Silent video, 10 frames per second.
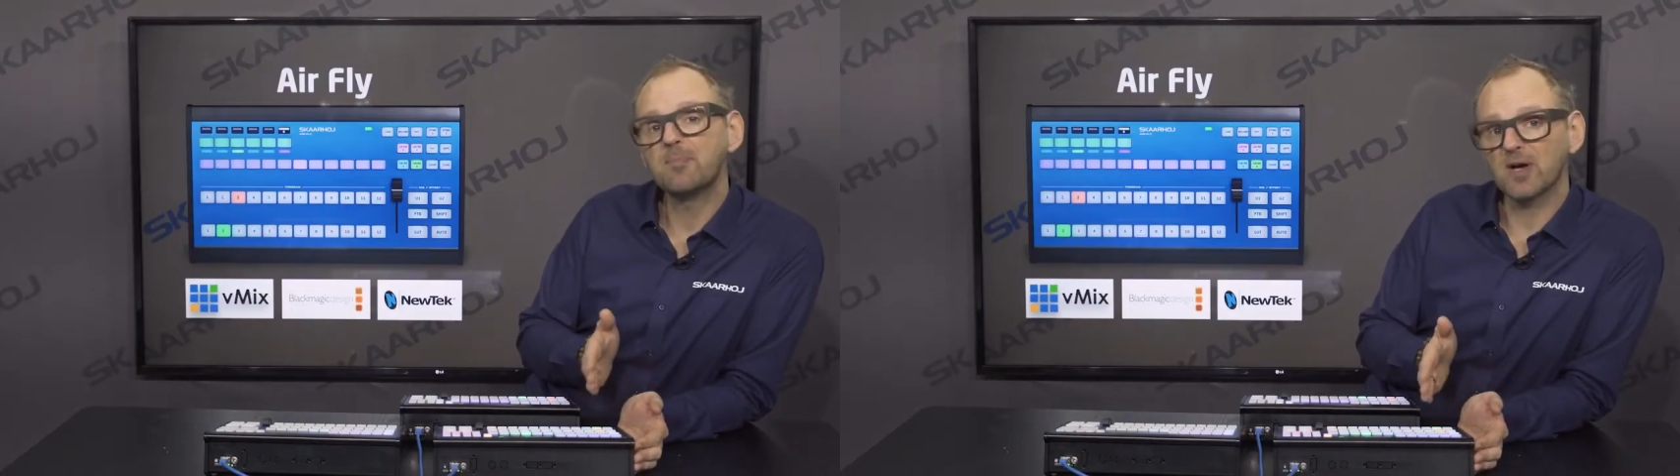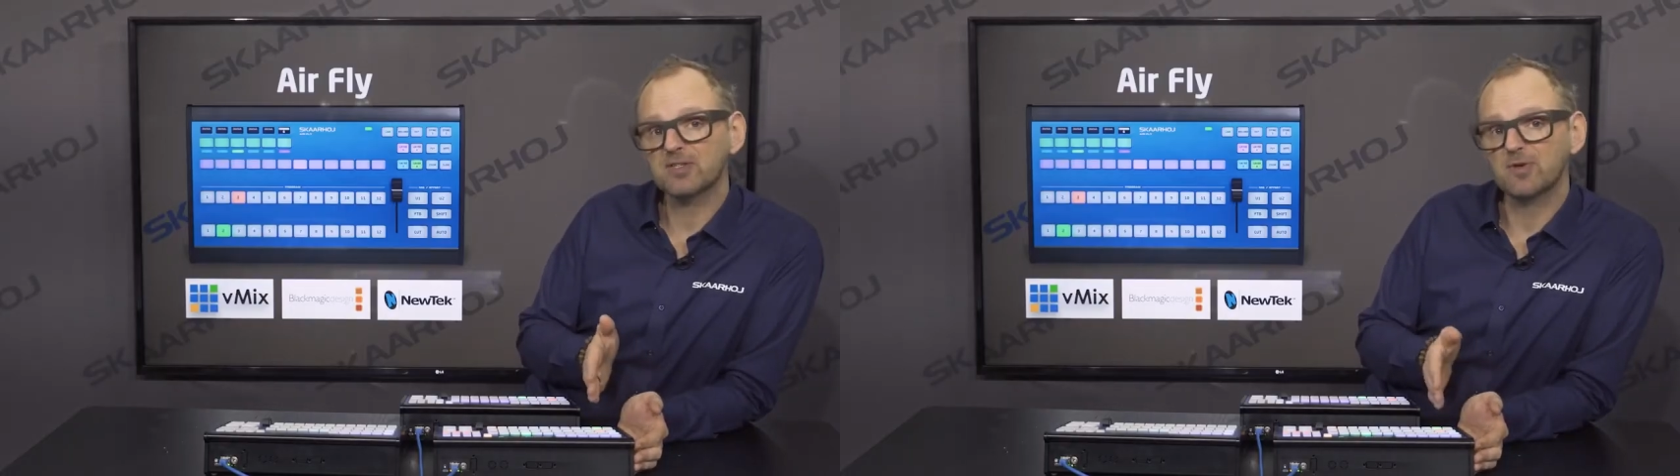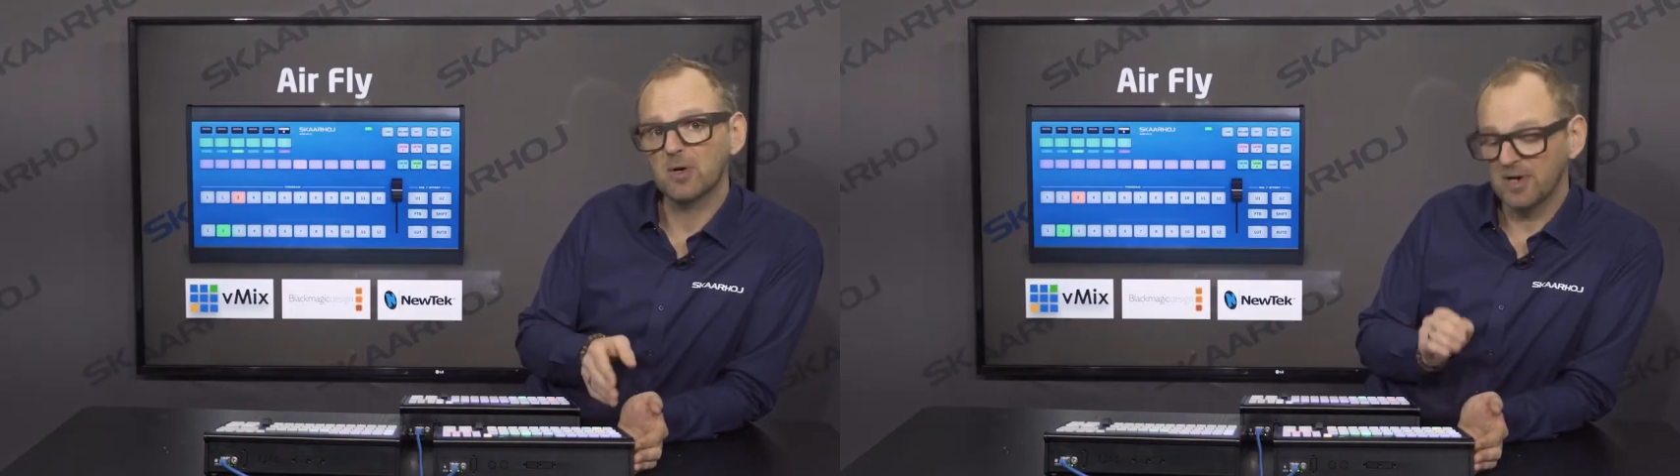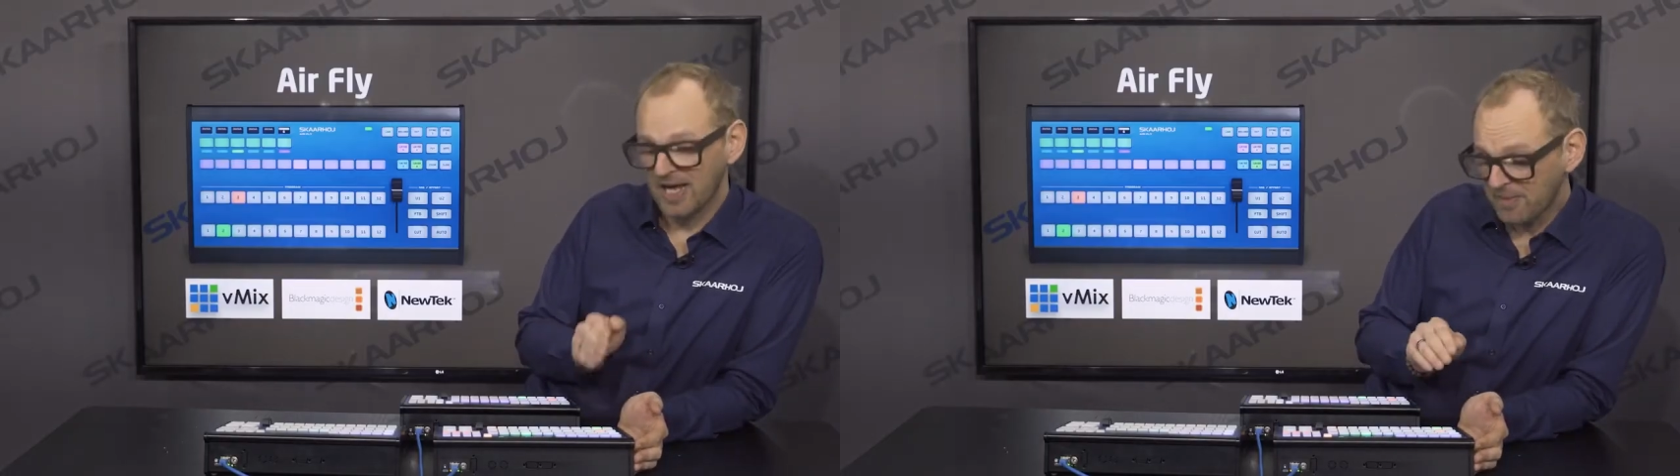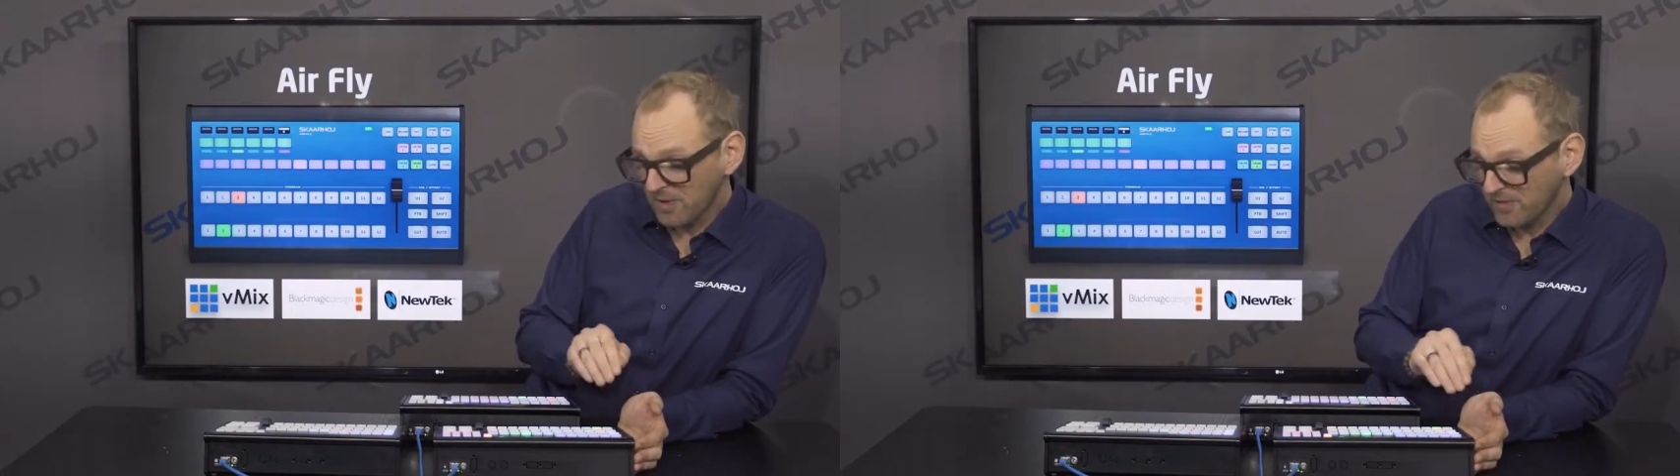bus row
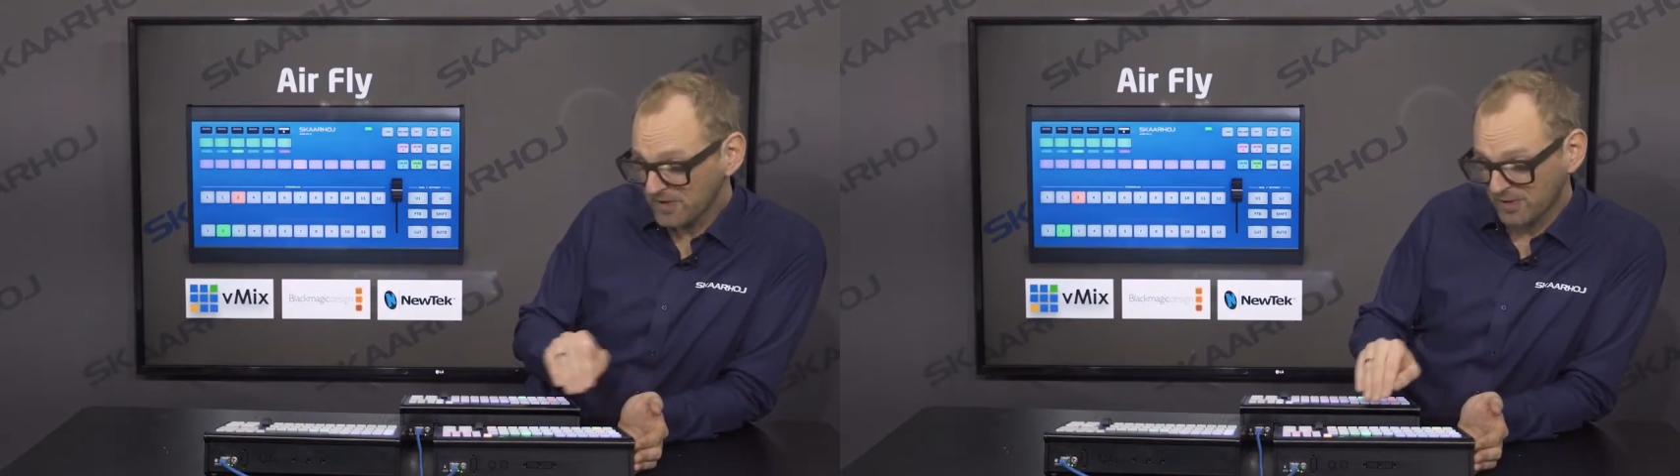labeled for